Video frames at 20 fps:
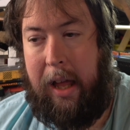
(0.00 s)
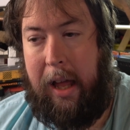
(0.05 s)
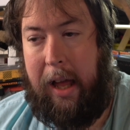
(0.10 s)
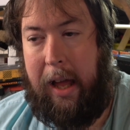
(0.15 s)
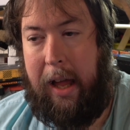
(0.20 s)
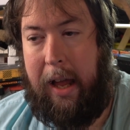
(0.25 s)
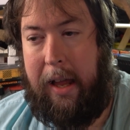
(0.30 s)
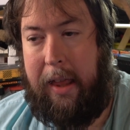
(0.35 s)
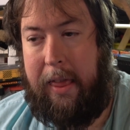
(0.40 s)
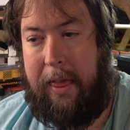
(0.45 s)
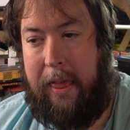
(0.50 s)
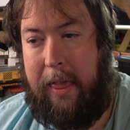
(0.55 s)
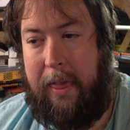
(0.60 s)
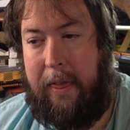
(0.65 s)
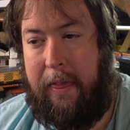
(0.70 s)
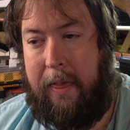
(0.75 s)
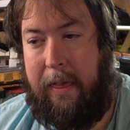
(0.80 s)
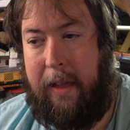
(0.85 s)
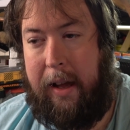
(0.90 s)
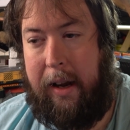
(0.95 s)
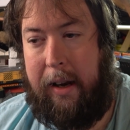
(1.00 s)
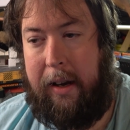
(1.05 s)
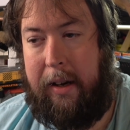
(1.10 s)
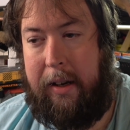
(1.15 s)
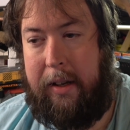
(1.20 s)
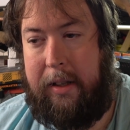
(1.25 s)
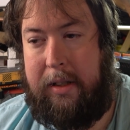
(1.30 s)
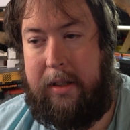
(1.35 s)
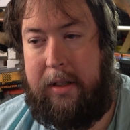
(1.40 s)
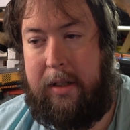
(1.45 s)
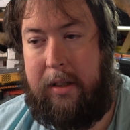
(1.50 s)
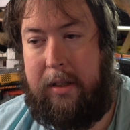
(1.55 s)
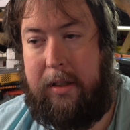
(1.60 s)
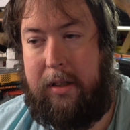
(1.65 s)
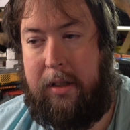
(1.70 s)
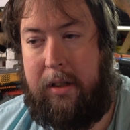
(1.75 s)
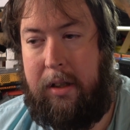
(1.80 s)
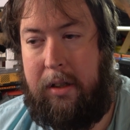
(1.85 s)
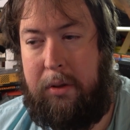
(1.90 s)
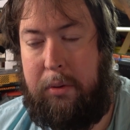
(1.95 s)
and then it
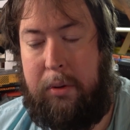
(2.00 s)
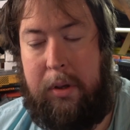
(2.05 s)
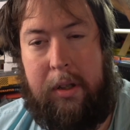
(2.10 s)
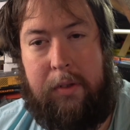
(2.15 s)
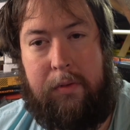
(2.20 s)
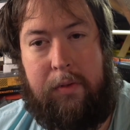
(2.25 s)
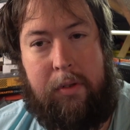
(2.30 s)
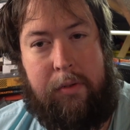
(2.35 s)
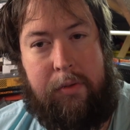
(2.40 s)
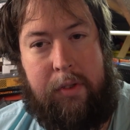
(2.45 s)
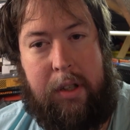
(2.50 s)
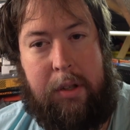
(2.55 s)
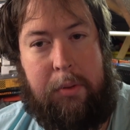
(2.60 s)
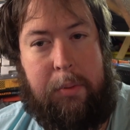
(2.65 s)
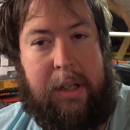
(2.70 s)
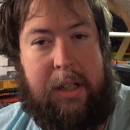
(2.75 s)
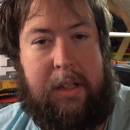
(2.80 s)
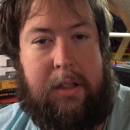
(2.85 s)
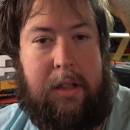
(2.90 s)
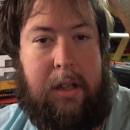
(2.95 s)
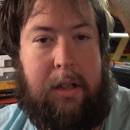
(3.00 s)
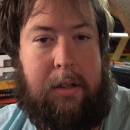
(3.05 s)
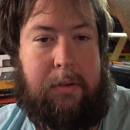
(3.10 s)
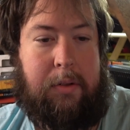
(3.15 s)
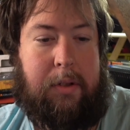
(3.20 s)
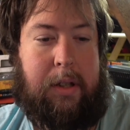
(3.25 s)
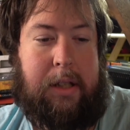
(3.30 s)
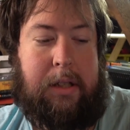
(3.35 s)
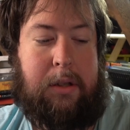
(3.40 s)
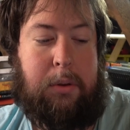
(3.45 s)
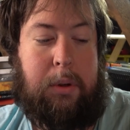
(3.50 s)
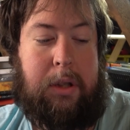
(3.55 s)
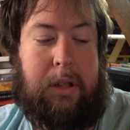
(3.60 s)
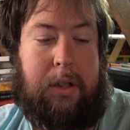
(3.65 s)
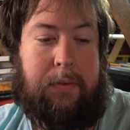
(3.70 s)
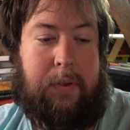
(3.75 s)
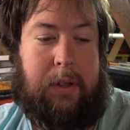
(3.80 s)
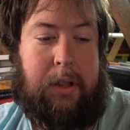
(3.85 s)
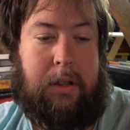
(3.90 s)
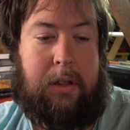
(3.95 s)
starts to go quiet for a few weeks. So there's
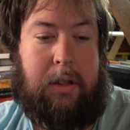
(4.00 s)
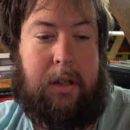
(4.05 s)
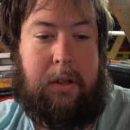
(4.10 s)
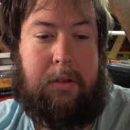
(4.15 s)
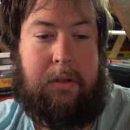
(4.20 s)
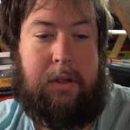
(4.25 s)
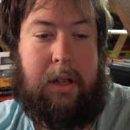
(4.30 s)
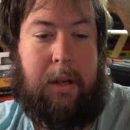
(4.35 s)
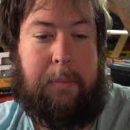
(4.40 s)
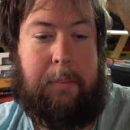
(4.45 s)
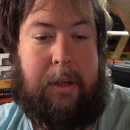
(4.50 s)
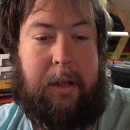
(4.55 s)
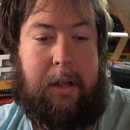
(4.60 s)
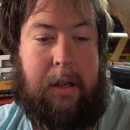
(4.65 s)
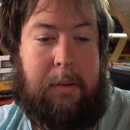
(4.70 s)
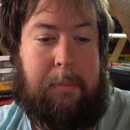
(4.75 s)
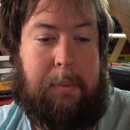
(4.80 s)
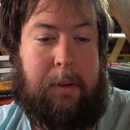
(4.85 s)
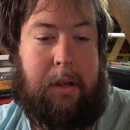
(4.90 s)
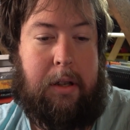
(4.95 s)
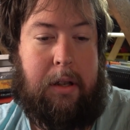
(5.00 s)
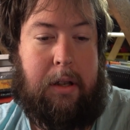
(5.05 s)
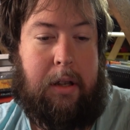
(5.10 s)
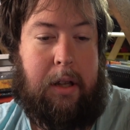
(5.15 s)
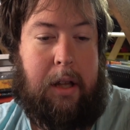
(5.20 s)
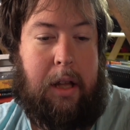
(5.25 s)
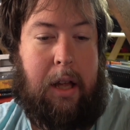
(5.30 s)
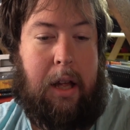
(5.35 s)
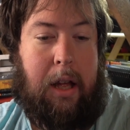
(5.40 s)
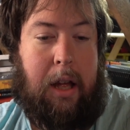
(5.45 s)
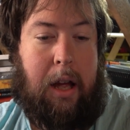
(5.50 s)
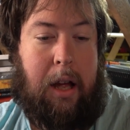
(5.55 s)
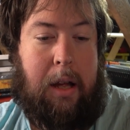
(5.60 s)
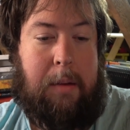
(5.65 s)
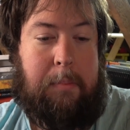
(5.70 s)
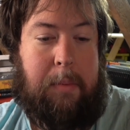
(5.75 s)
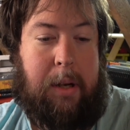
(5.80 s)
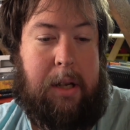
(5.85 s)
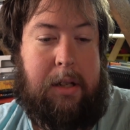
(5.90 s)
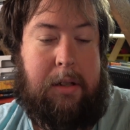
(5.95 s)
quite a few shows coming up. I
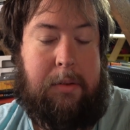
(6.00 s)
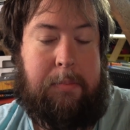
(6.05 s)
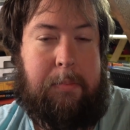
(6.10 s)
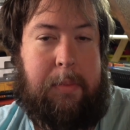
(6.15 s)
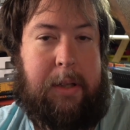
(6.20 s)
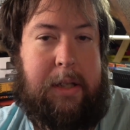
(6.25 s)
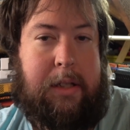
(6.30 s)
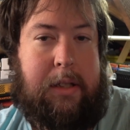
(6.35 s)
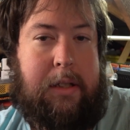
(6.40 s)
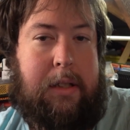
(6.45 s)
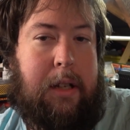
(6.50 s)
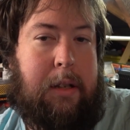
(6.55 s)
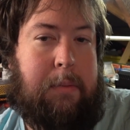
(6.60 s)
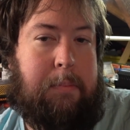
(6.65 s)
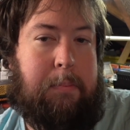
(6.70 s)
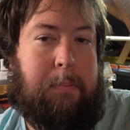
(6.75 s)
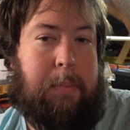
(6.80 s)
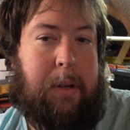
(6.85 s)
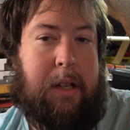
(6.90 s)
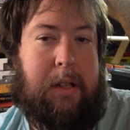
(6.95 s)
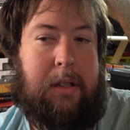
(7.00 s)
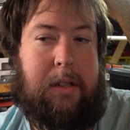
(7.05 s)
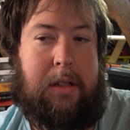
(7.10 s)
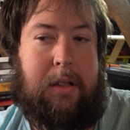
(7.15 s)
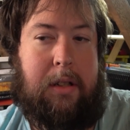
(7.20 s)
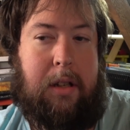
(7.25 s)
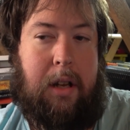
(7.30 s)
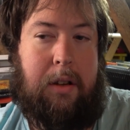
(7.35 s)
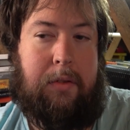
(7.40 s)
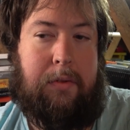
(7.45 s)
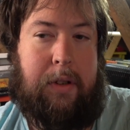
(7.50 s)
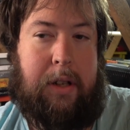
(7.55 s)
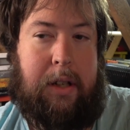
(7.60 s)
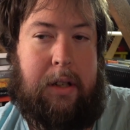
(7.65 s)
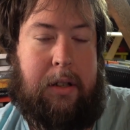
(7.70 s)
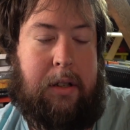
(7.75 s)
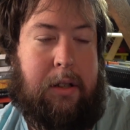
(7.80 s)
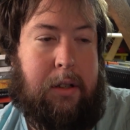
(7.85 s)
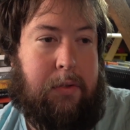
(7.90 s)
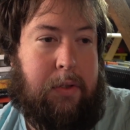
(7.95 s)
might have missed some, but hopefully
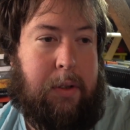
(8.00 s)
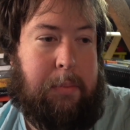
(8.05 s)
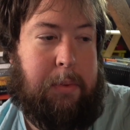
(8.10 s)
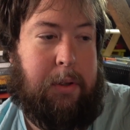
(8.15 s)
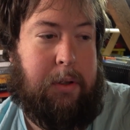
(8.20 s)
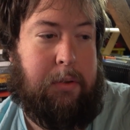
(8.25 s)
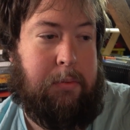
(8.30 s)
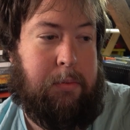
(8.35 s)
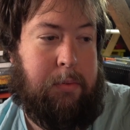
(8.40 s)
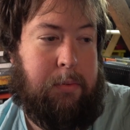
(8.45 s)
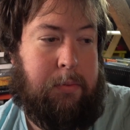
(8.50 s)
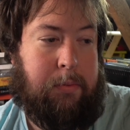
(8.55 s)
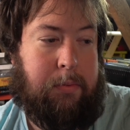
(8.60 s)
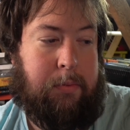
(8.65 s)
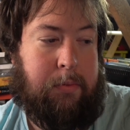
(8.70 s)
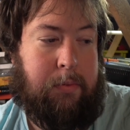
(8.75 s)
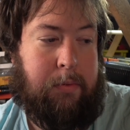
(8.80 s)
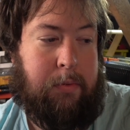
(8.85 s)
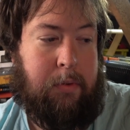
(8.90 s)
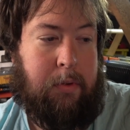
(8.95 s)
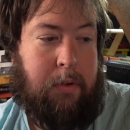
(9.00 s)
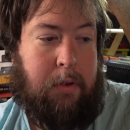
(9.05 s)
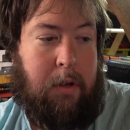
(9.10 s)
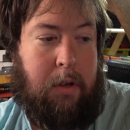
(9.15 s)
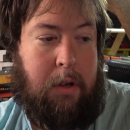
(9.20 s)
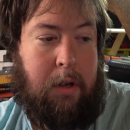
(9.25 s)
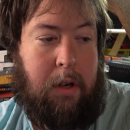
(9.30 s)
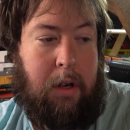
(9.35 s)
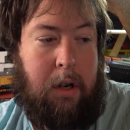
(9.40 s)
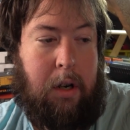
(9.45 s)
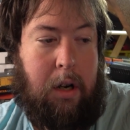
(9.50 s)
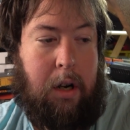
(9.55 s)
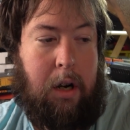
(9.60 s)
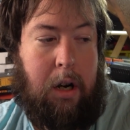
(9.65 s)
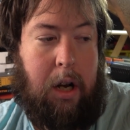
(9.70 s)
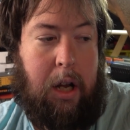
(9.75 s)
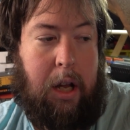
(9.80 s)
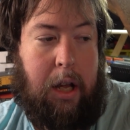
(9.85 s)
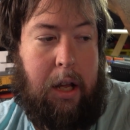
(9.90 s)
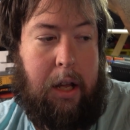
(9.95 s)
I got them all.
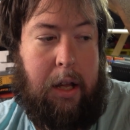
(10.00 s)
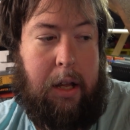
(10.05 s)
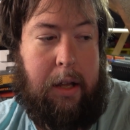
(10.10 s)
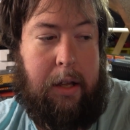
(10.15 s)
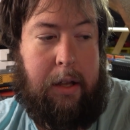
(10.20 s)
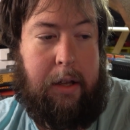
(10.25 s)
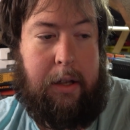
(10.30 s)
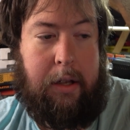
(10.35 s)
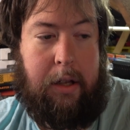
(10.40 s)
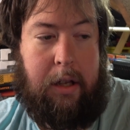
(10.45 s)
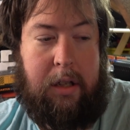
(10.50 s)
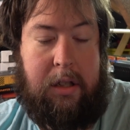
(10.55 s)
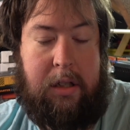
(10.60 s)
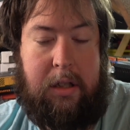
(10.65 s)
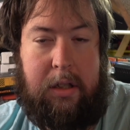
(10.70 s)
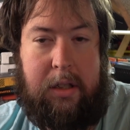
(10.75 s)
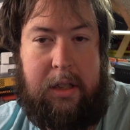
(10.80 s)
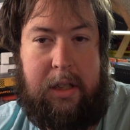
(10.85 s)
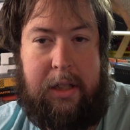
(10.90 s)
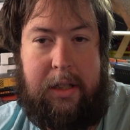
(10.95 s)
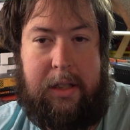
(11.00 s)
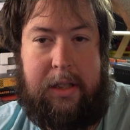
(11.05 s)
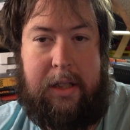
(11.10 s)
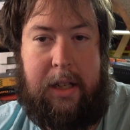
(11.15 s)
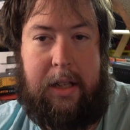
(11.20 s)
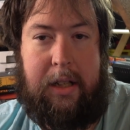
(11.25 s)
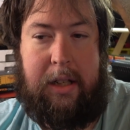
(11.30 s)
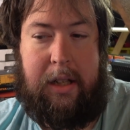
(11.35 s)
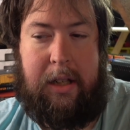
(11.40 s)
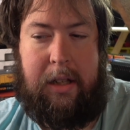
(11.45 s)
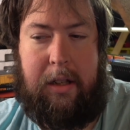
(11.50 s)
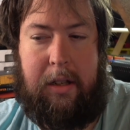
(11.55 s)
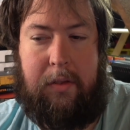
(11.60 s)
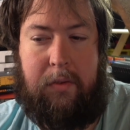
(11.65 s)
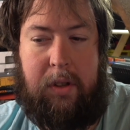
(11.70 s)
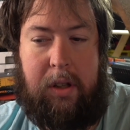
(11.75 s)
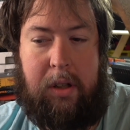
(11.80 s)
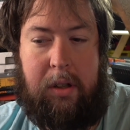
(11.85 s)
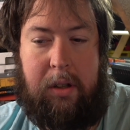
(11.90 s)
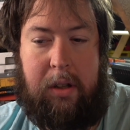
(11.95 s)
I just need to send a
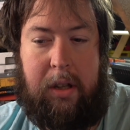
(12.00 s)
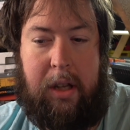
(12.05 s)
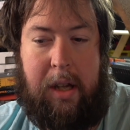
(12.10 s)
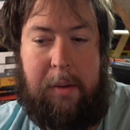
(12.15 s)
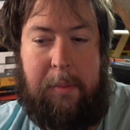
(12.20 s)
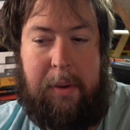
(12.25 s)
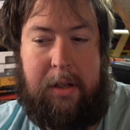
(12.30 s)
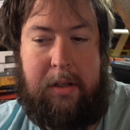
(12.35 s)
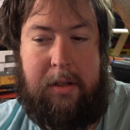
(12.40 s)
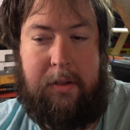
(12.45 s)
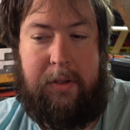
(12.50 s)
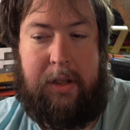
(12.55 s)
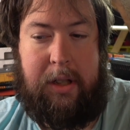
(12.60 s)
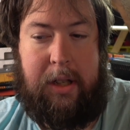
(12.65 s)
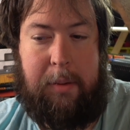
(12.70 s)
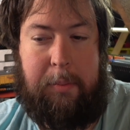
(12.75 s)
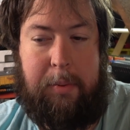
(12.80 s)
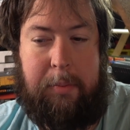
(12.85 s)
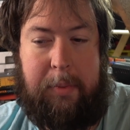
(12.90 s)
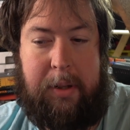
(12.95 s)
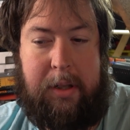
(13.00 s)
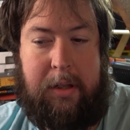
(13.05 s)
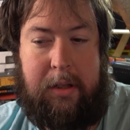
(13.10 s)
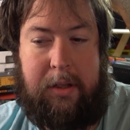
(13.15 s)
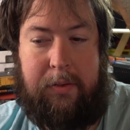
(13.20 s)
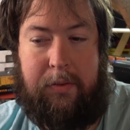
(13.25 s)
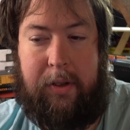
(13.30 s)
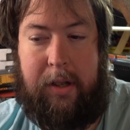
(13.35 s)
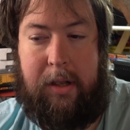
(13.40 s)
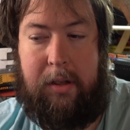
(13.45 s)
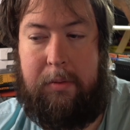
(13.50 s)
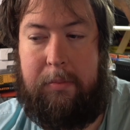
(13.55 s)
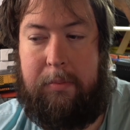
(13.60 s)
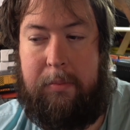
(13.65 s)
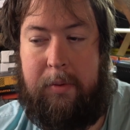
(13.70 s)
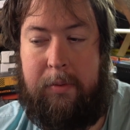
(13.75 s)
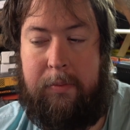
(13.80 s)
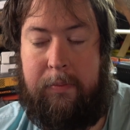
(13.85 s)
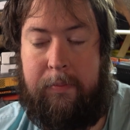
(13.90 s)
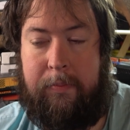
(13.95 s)
few emails off to get permission to film,